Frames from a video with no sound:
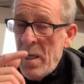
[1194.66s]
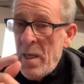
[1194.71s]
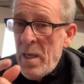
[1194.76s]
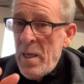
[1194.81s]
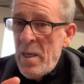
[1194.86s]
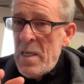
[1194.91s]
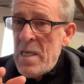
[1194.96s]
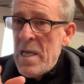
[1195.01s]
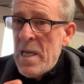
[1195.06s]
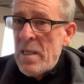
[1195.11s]

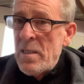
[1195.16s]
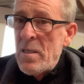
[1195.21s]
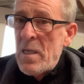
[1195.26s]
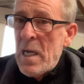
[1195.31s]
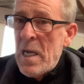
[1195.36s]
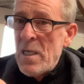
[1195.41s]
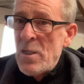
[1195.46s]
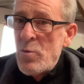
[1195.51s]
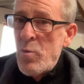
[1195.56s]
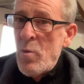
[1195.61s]
He had
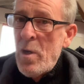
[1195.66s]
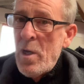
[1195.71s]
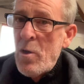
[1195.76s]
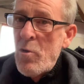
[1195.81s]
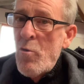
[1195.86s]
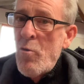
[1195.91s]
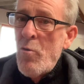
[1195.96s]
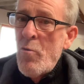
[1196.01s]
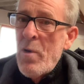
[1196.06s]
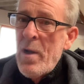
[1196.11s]
glass work
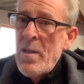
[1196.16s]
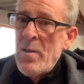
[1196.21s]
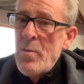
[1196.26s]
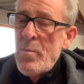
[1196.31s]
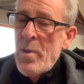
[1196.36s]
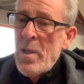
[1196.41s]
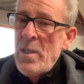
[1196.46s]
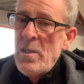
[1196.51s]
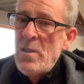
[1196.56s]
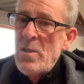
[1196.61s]
all around the
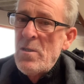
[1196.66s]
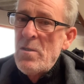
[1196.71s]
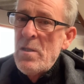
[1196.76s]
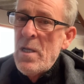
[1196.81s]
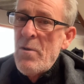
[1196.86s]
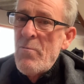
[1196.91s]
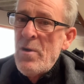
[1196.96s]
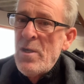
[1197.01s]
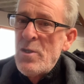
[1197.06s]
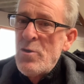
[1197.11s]
place,
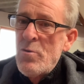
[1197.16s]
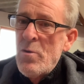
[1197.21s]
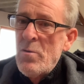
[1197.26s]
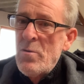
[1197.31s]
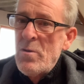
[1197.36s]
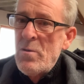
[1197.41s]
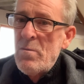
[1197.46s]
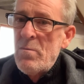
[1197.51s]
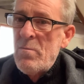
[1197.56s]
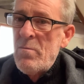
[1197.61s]
that
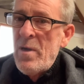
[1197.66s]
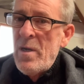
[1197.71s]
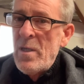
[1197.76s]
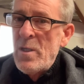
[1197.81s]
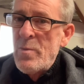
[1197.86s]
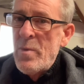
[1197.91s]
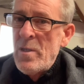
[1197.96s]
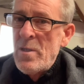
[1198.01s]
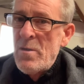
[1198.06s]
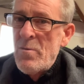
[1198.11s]
restaurant, very
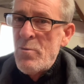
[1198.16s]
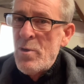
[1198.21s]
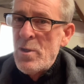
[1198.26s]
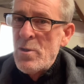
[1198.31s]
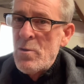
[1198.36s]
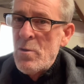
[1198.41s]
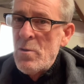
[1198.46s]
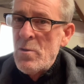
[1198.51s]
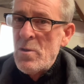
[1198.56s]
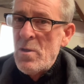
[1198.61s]
expensive
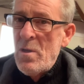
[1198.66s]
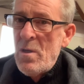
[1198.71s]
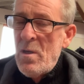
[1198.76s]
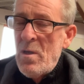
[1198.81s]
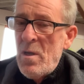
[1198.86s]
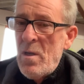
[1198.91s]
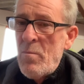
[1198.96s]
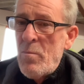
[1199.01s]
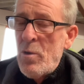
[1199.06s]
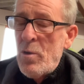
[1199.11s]
restaurant.
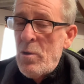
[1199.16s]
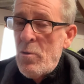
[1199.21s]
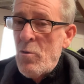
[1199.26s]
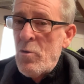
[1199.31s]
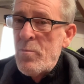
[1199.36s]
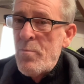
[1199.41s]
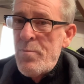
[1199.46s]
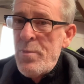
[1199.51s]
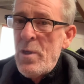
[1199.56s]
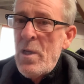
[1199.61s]
but
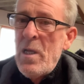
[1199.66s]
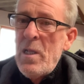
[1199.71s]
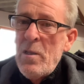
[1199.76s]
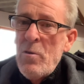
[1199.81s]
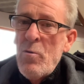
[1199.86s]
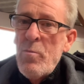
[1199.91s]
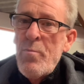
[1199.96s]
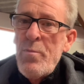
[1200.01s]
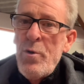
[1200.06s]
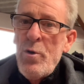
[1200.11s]
it
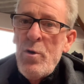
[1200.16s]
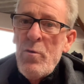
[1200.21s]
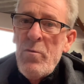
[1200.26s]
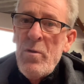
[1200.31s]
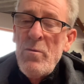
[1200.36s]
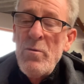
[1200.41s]
looked beautiful.